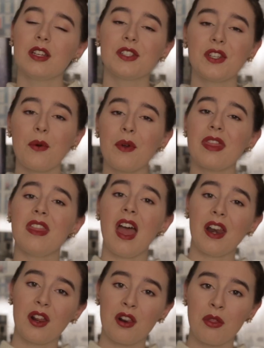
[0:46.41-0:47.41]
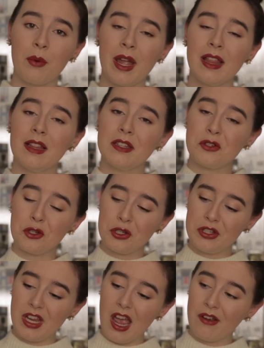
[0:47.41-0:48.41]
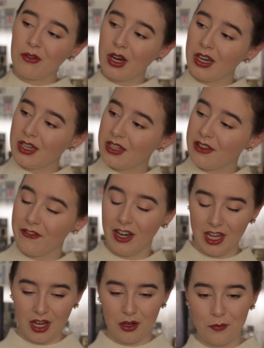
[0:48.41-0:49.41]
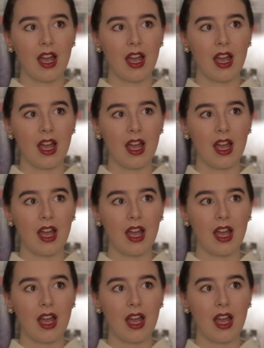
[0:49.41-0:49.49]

So with that out of the way, let's just dive right into the video.